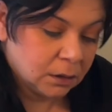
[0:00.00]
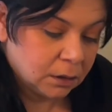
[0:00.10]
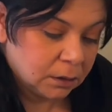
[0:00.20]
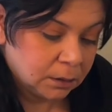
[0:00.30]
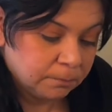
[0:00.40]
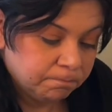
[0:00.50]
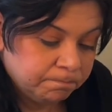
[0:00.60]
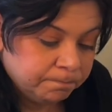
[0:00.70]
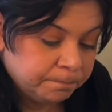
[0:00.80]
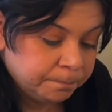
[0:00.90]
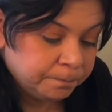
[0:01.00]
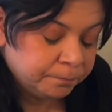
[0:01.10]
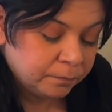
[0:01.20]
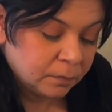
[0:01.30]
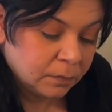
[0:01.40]
All
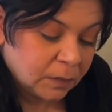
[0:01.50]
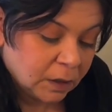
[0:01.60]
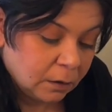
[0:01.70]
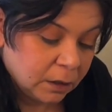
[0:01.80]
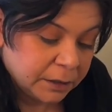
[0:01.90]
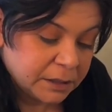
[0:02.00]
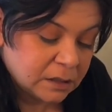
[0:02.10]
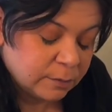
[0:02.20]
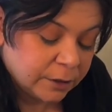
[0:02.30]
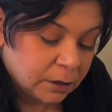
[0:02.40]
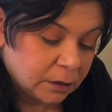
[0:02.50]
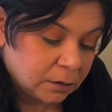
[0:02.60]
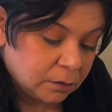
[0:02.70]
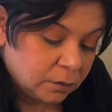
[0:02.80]
right, Spirit,